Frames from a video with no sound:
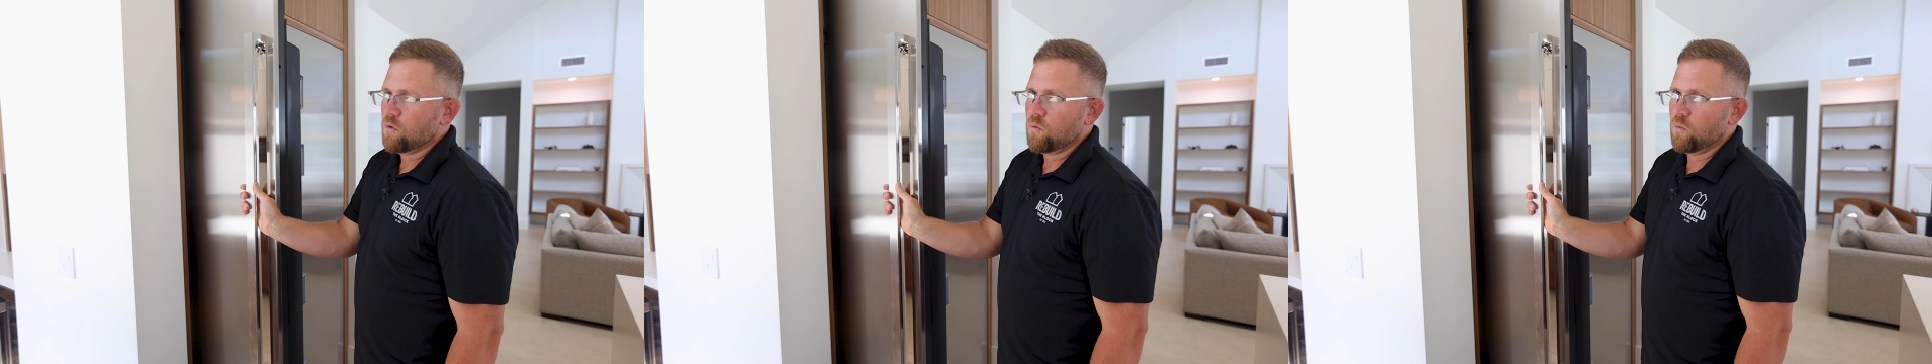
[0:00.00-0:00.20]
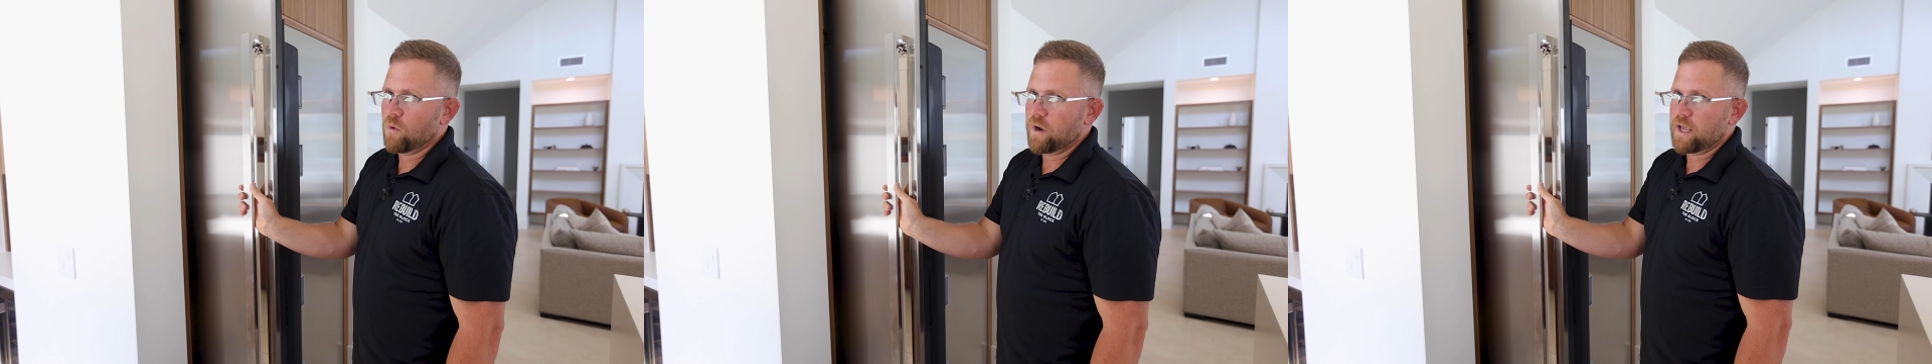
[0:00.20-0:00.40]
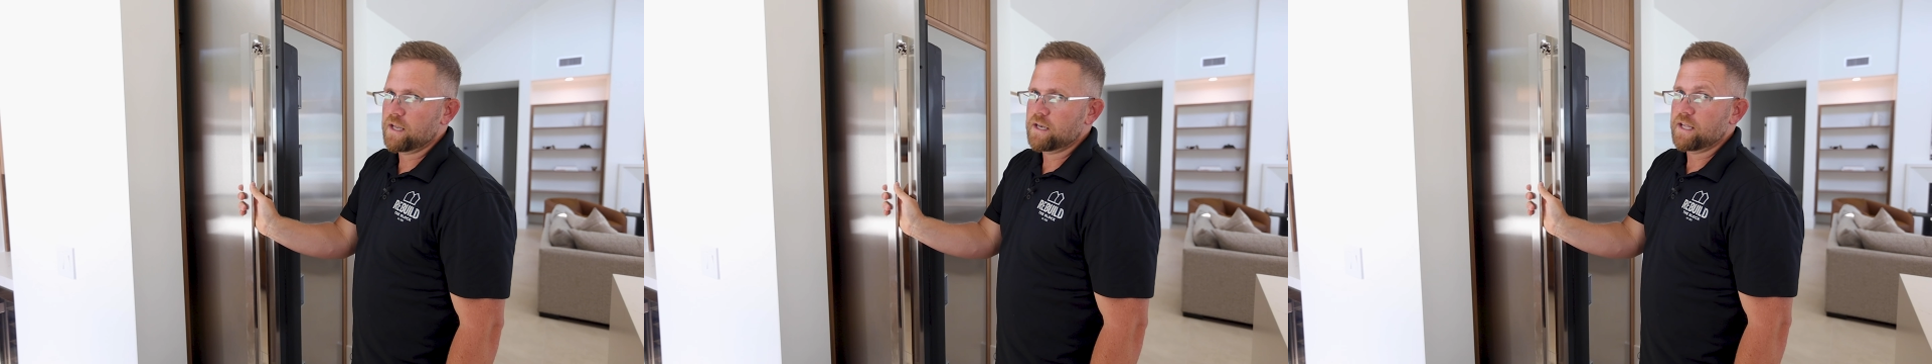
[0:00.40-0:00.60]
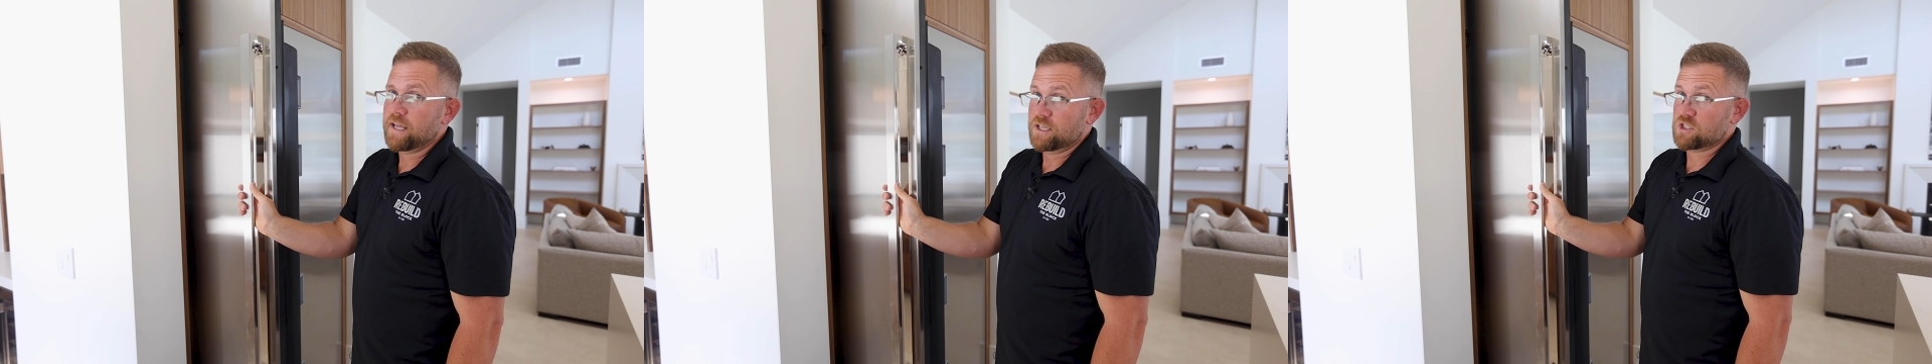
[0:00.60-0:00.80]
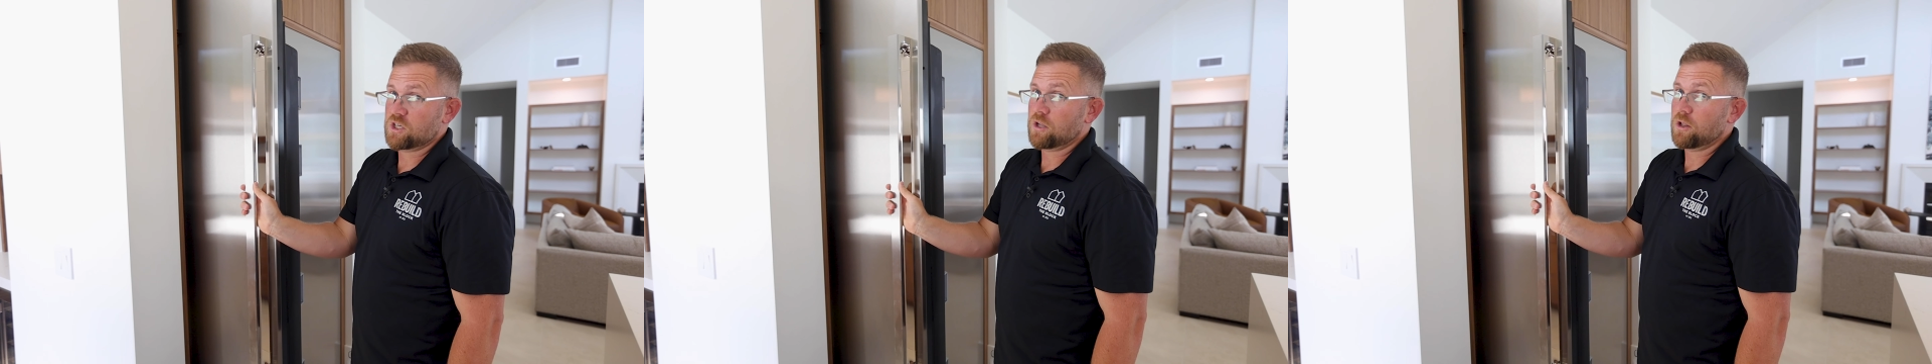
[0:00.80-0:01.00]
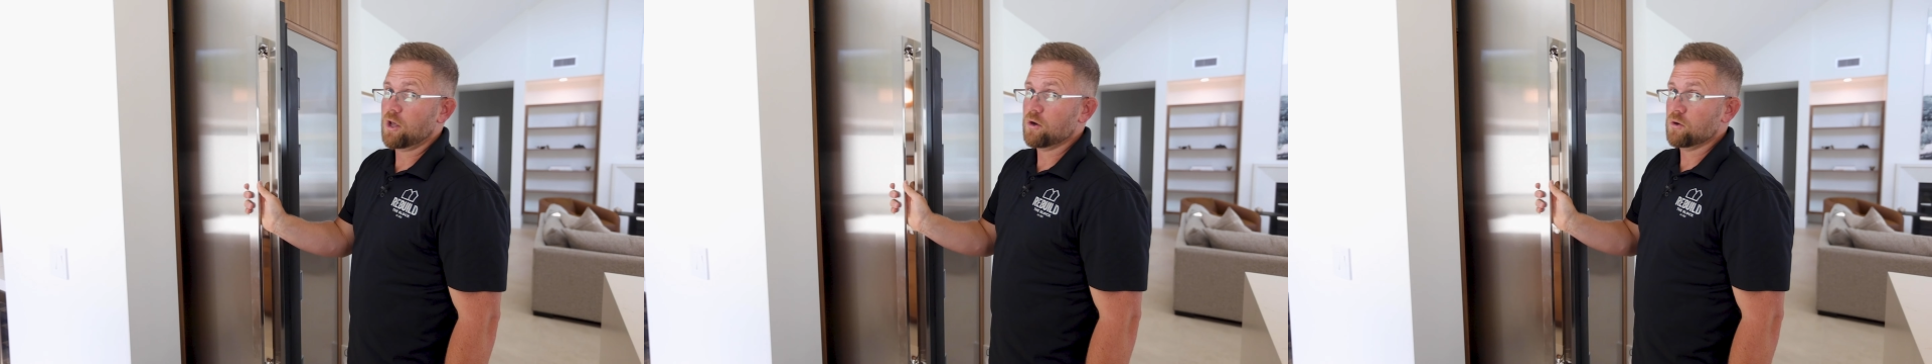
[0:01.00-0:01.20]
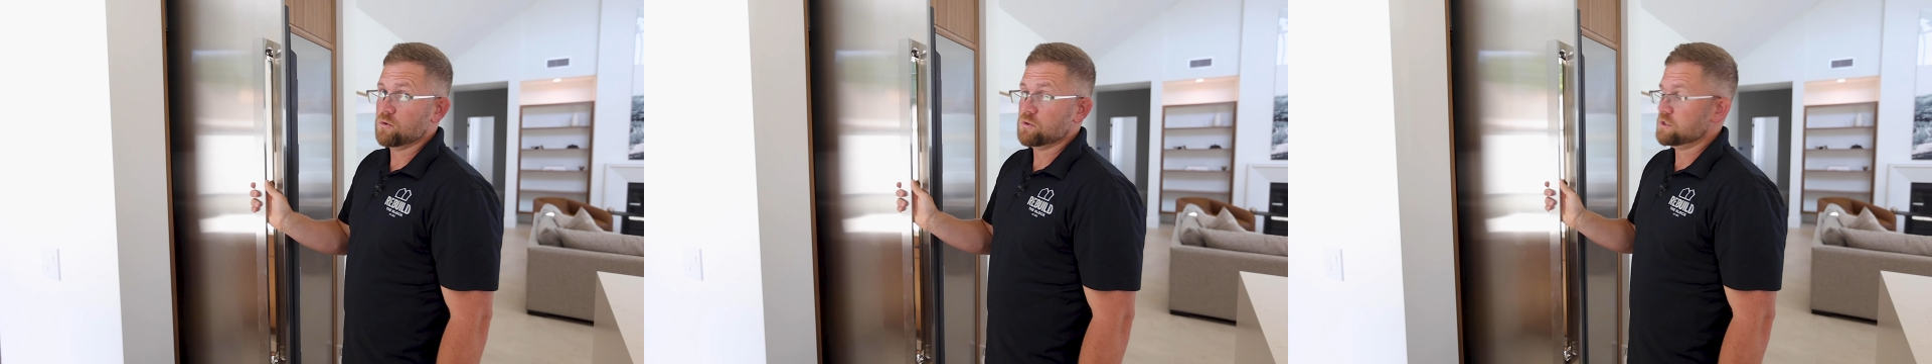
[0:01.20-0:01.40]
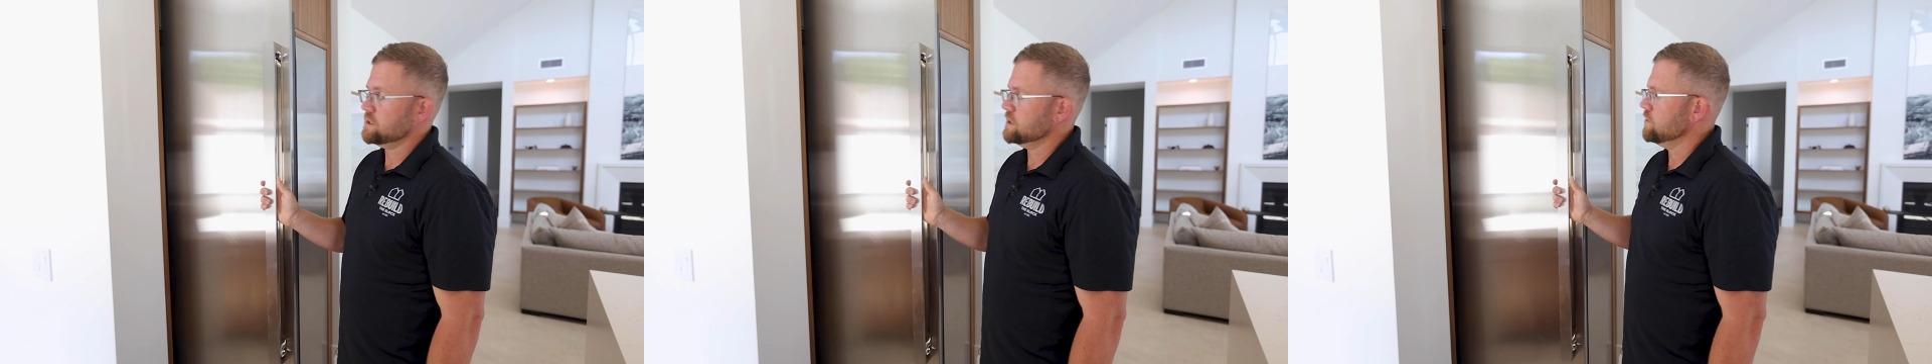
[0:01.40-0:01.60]
when it's
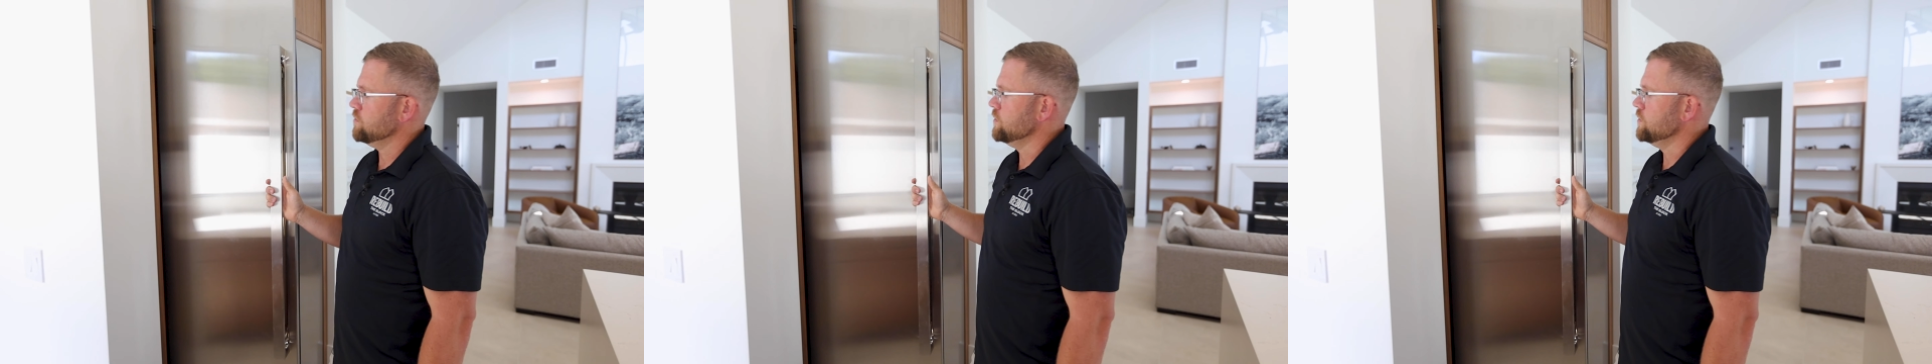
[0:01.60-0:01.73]
closed,